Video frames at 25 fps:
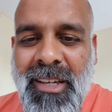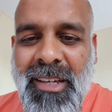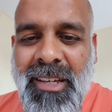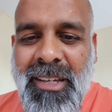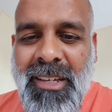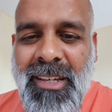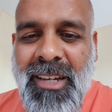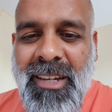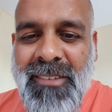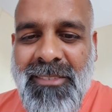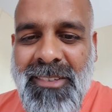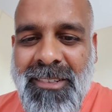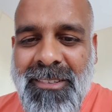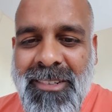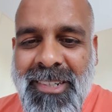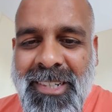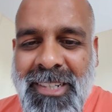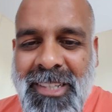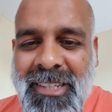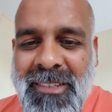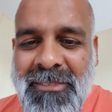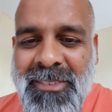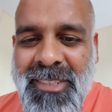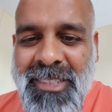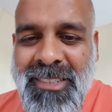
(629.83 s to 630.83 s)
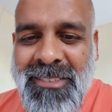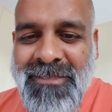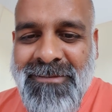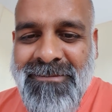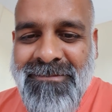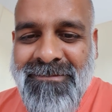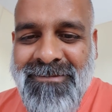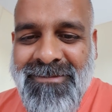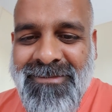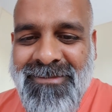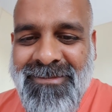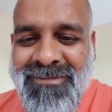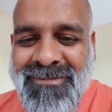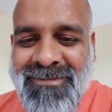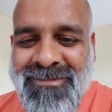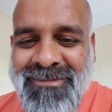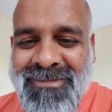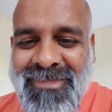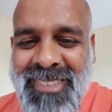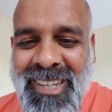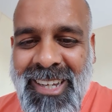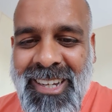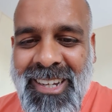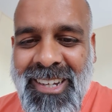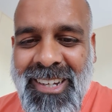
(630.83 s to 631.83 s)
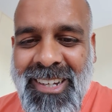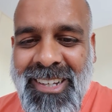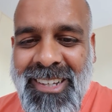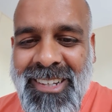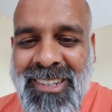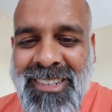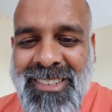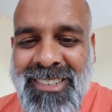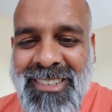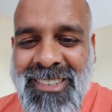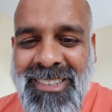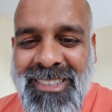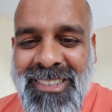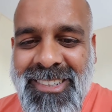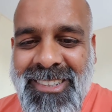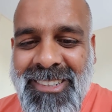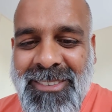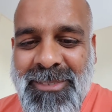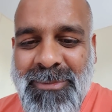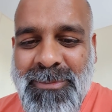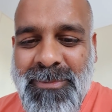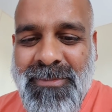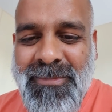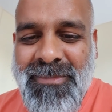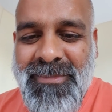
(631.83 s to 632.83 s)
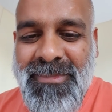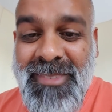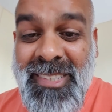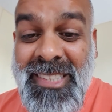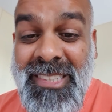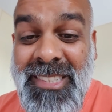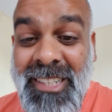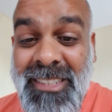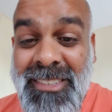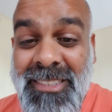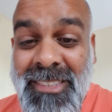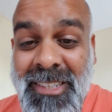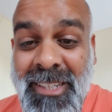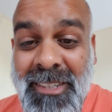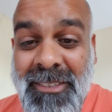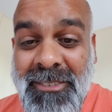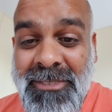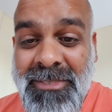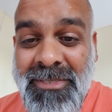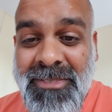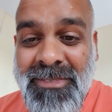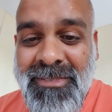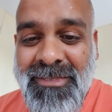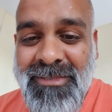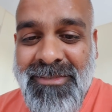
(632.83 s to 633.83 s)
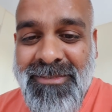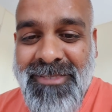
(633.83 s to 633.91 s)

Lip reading: Have a great evening, and stay safe.